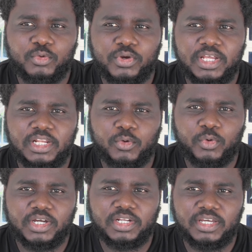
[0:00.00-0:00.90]
really
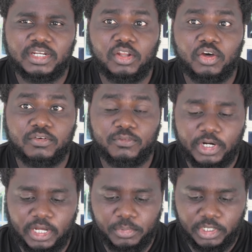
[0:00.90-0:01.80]
quickly and a lot of
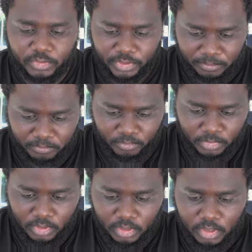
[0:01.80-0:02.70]
vocabulary.
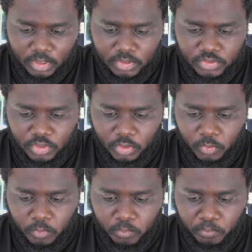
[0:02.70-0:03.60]

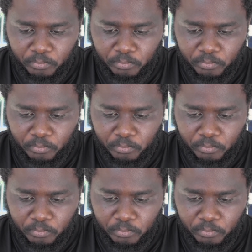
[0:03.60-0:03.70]
So,